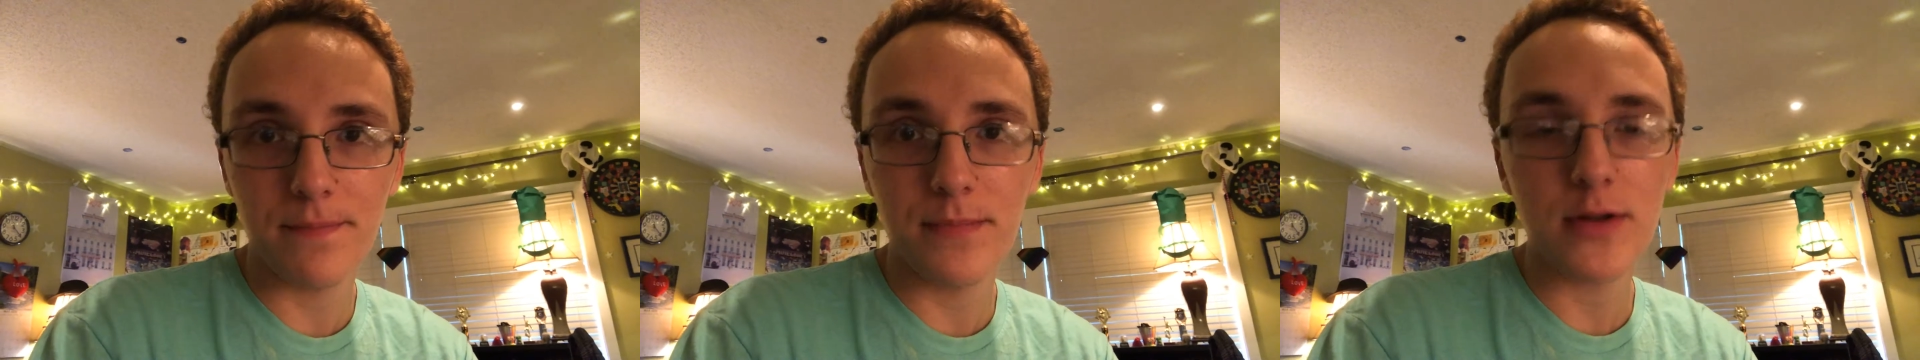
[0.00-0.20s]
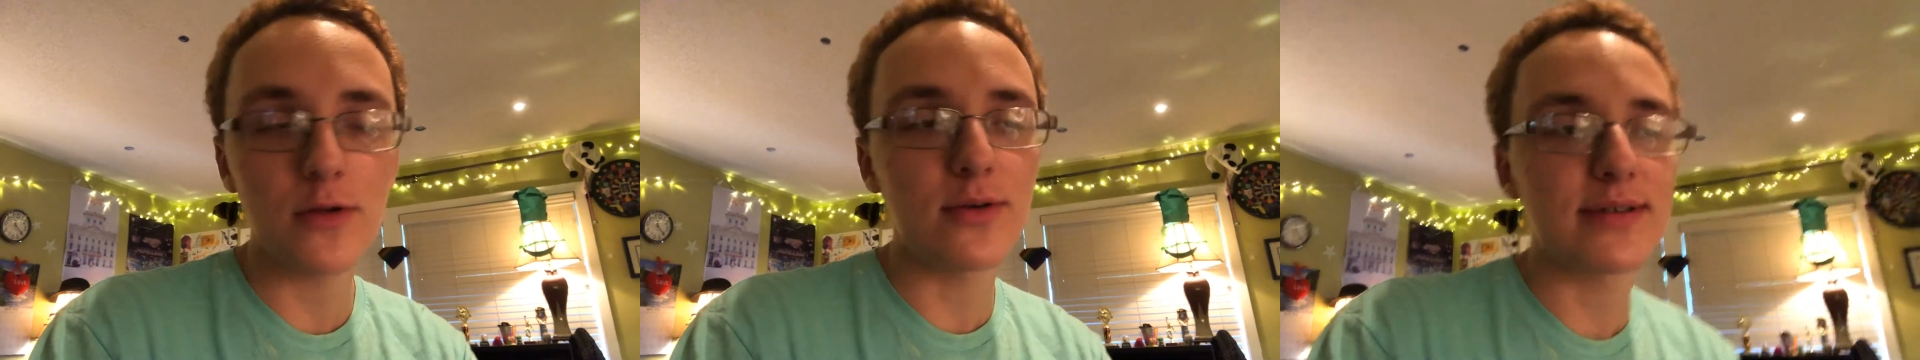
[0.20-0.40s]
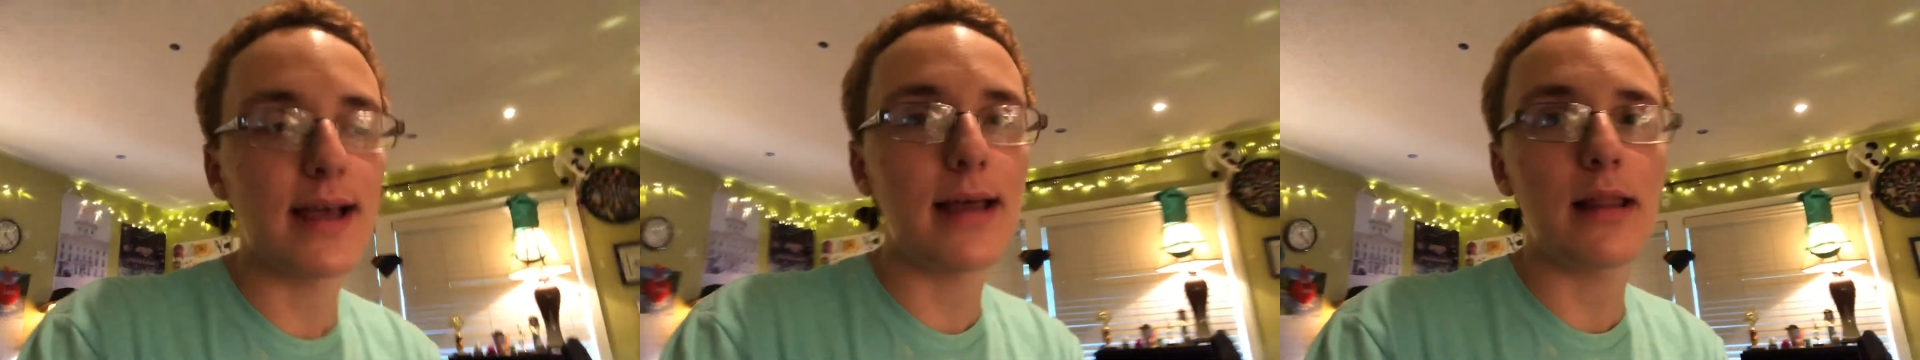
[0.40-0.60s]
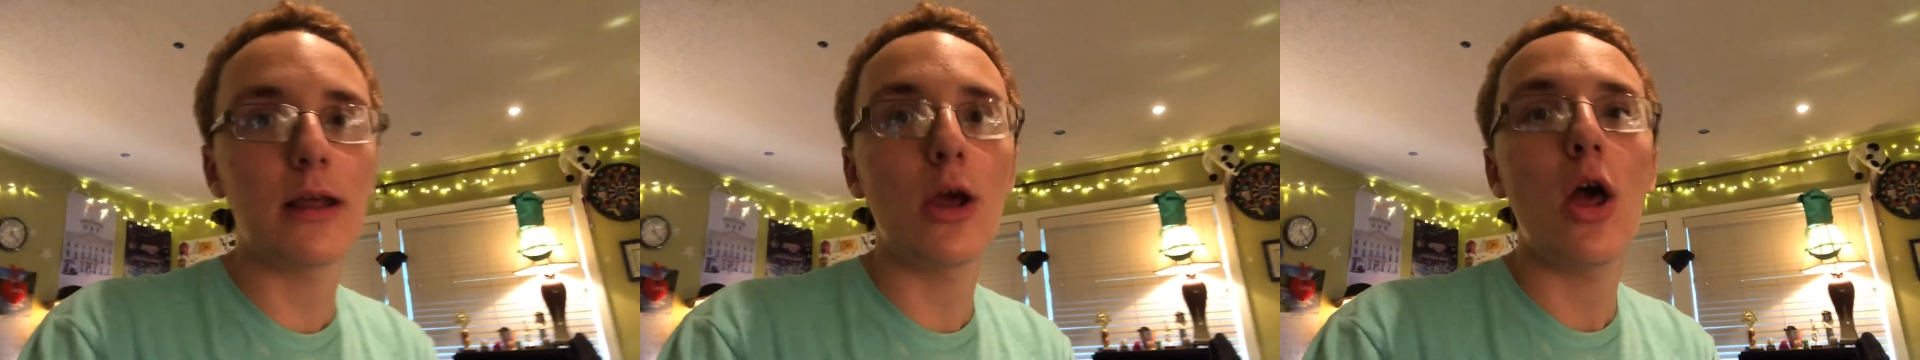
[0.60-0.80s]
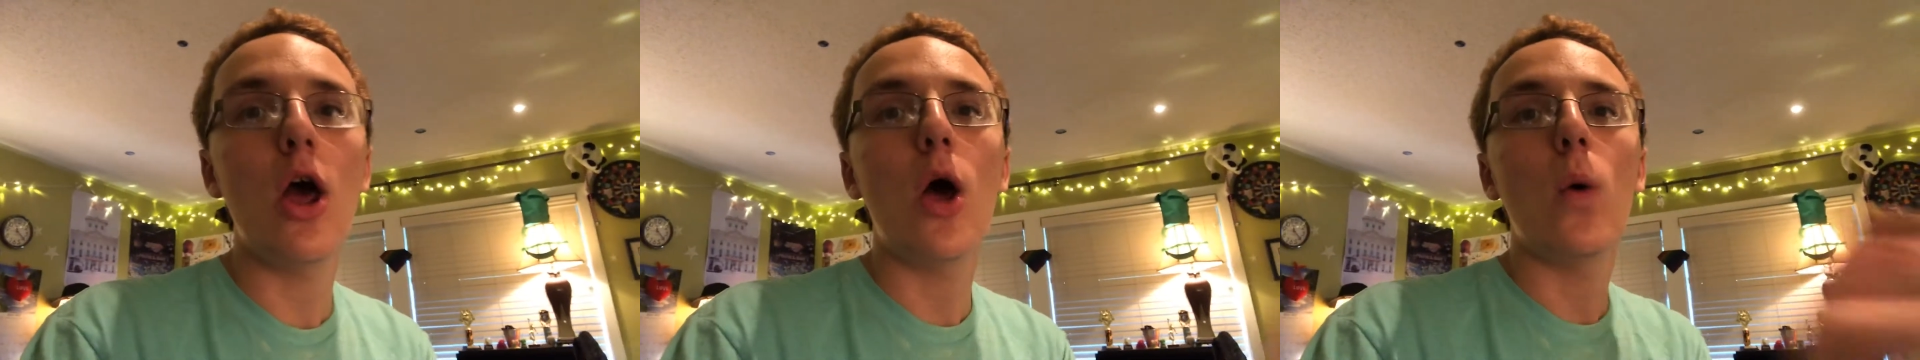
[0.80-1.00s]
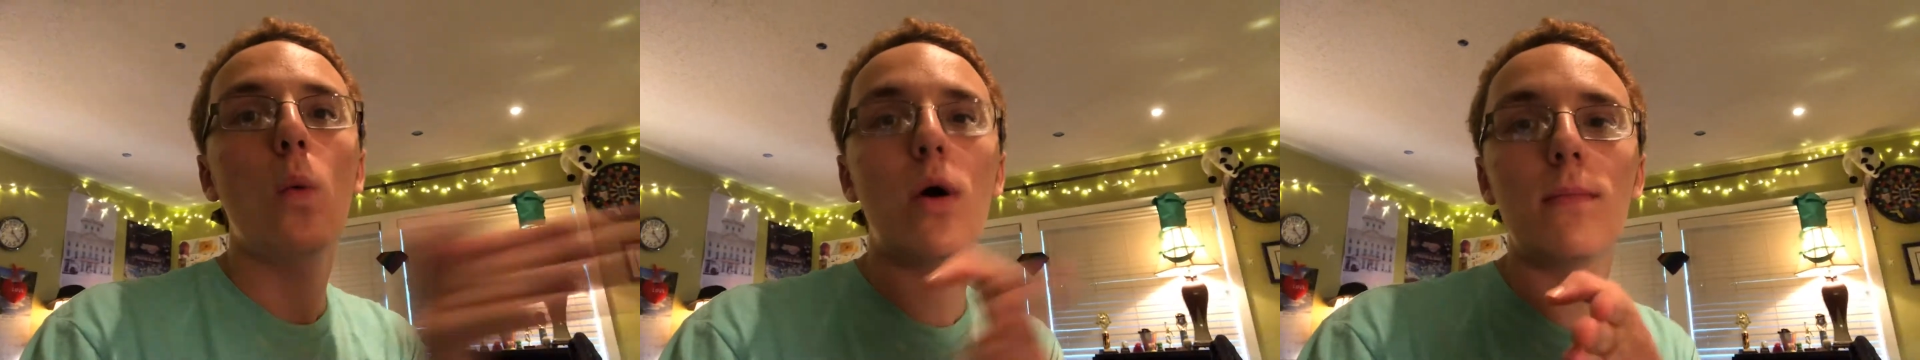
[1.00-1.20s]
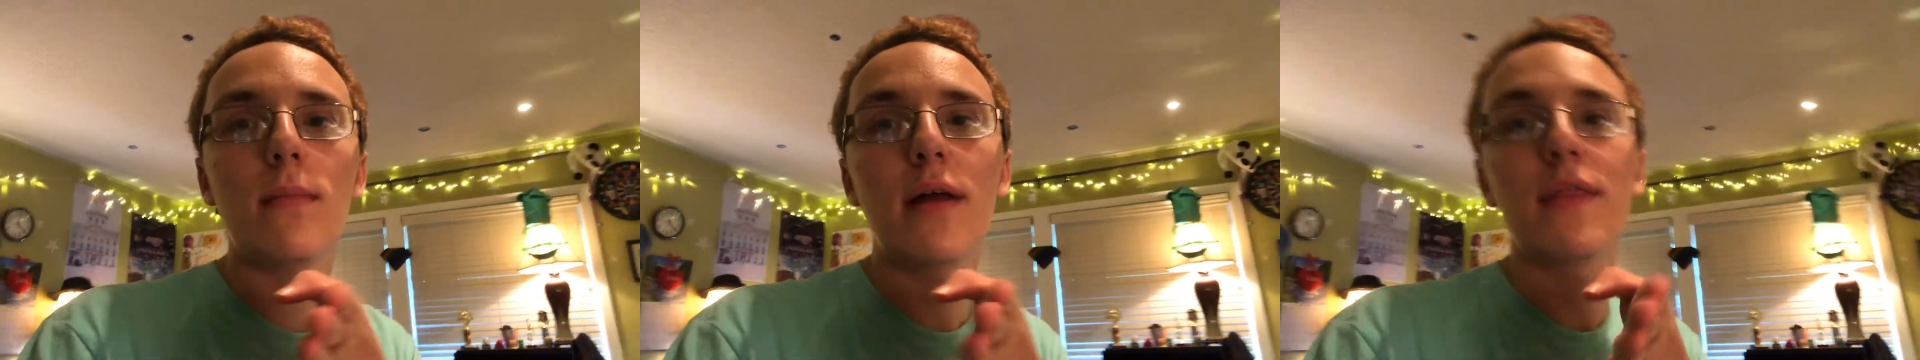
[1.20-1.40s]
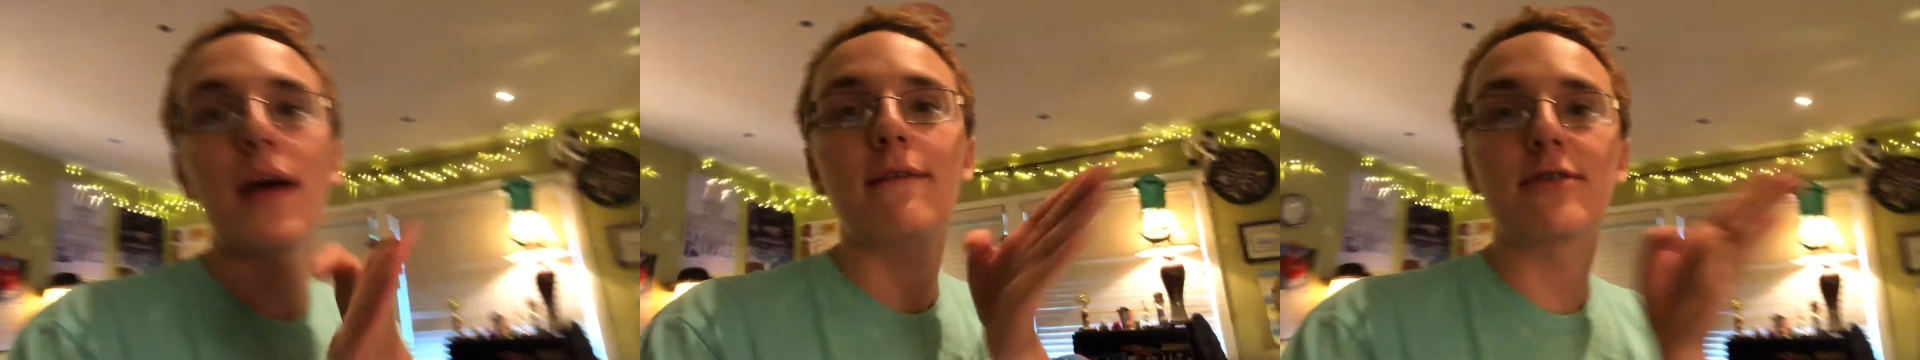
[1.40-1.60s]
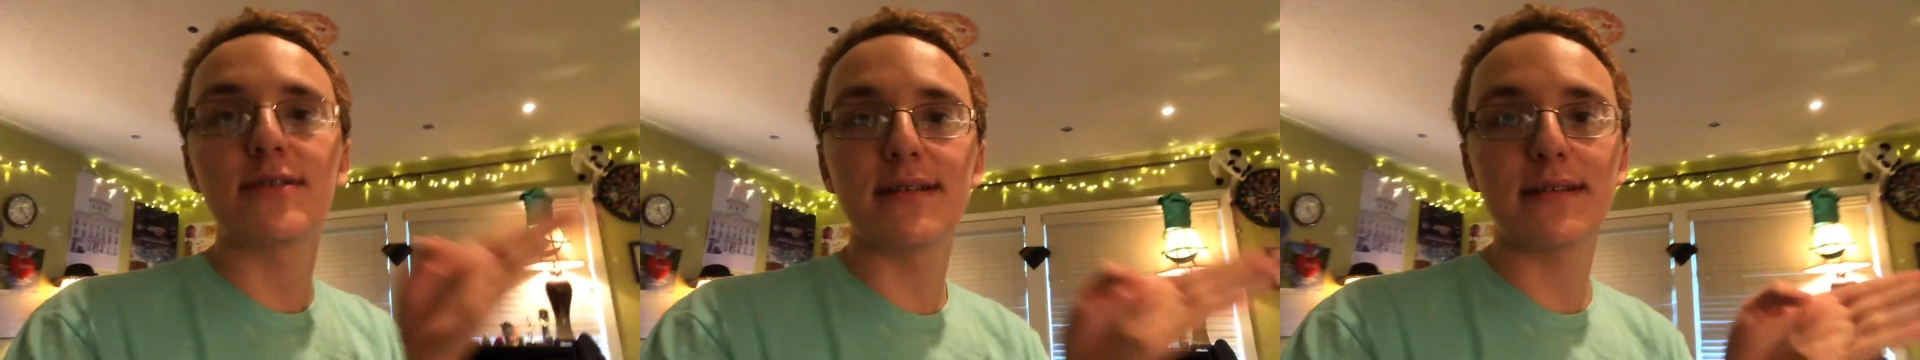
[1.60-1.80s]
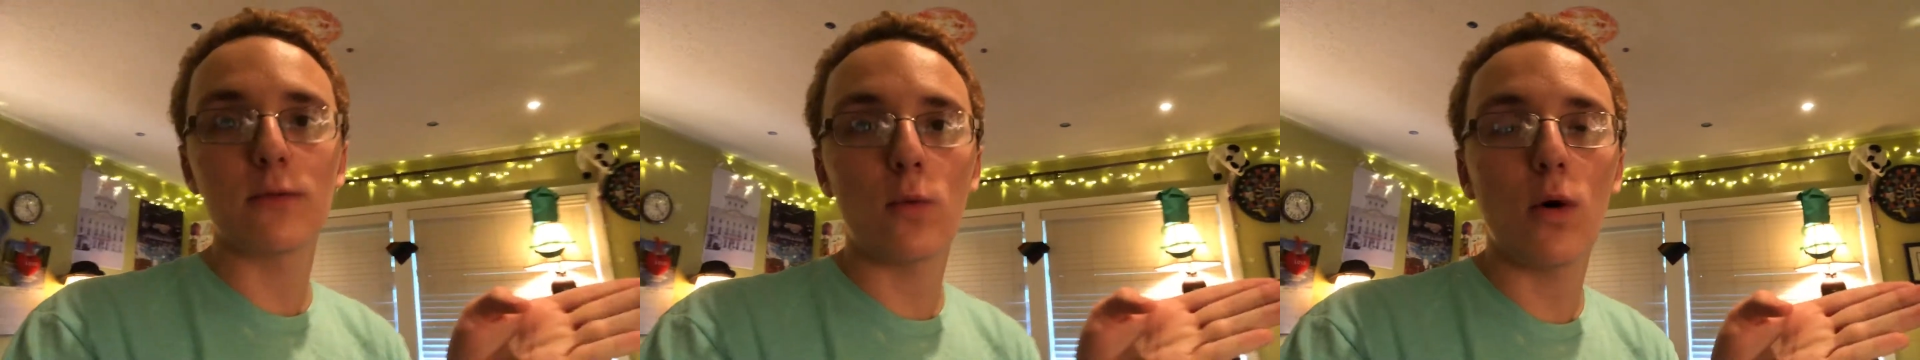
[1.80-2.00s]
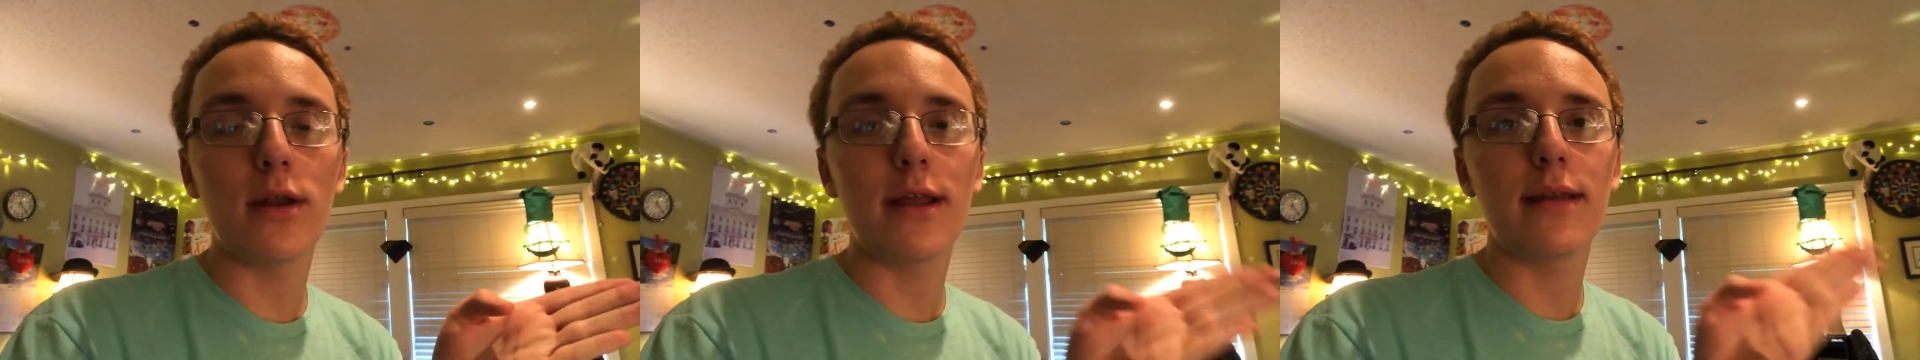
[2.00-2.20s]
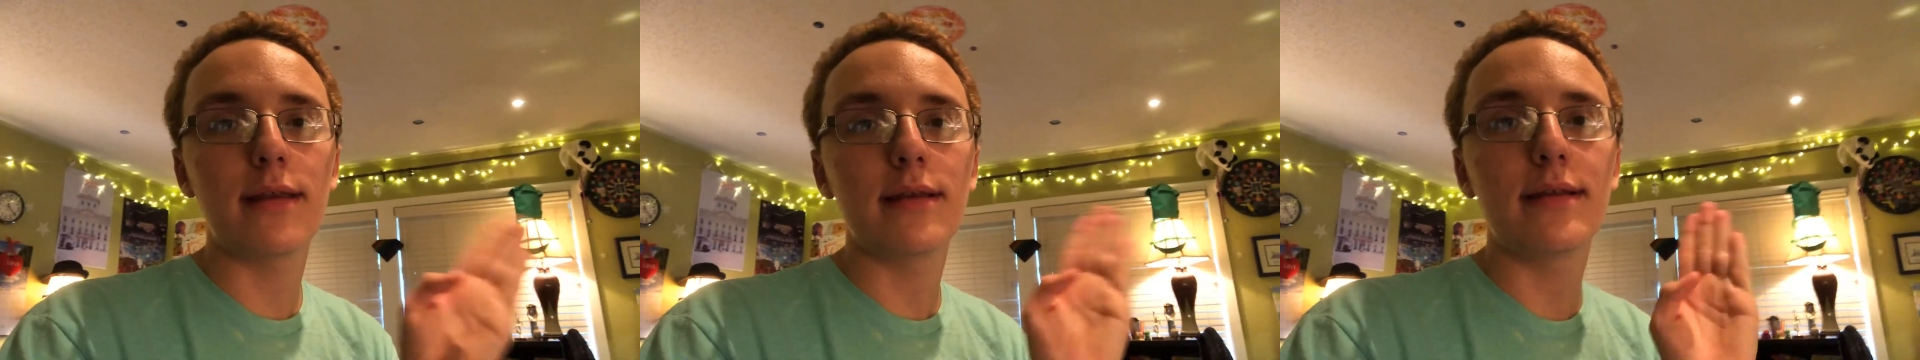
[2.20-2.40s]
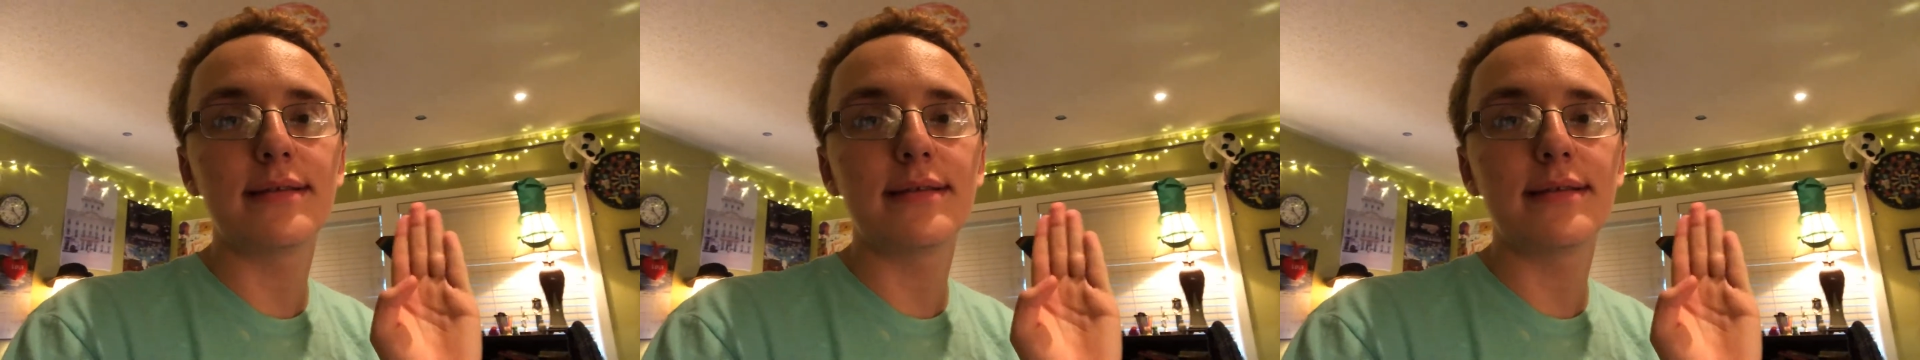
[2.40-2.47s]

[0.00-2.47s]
So exactly one month after season one ended.